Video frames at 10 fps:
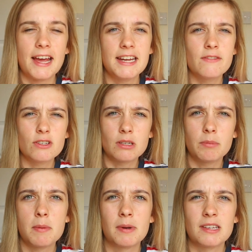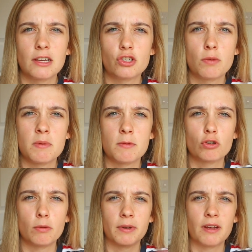and even some people are saying it should be
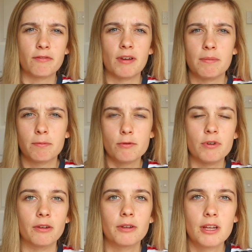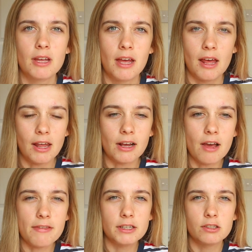McTominay Fred Bruno. Like,
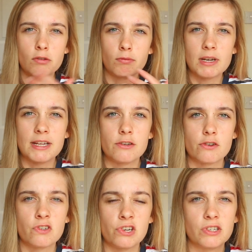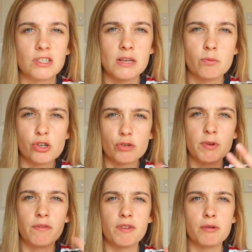I think this is really interesting to see which
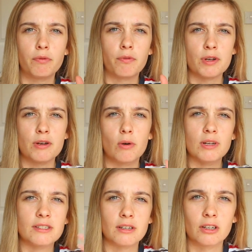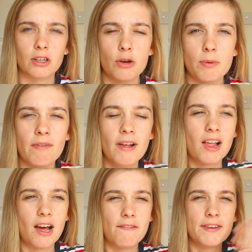midfield three Ole's going to go with.
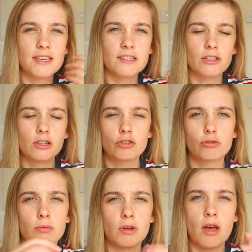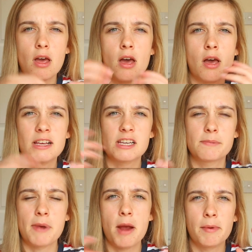I think he's going to Uh,
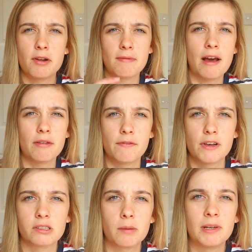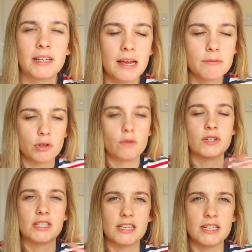experiment around the first couple of games.
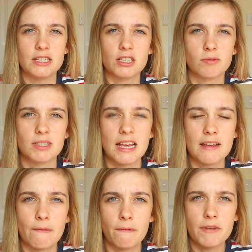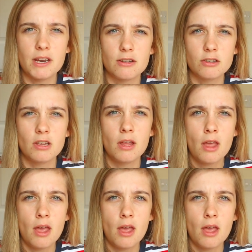Obviously he needs to rotate for fitness,